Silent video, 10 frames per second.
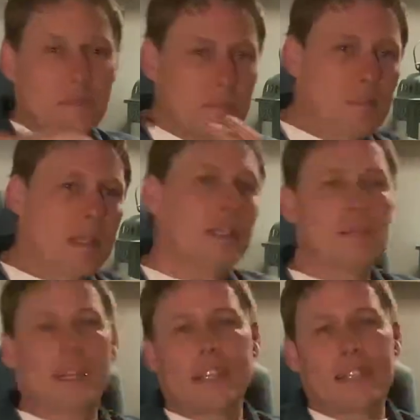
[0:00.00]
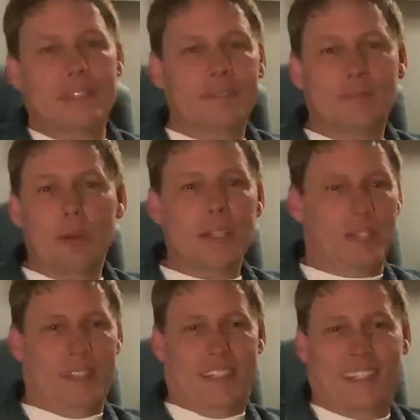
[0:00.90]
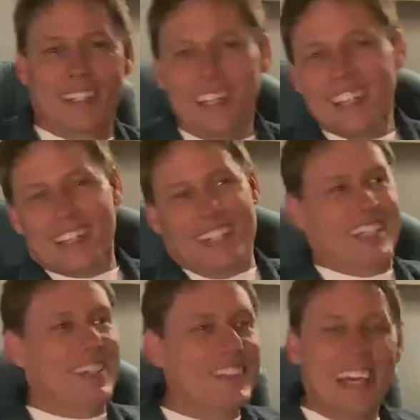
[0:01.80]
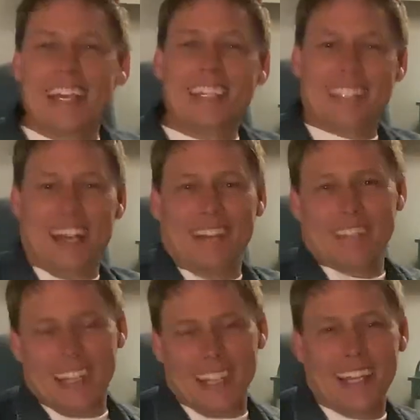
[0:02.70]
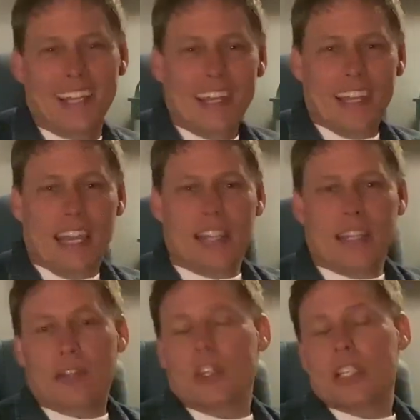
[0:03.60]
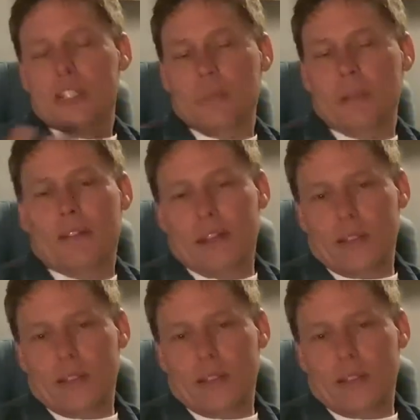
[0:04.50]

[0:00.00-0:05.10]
Billy Wayne and questions. The Q&A time today. And this will be running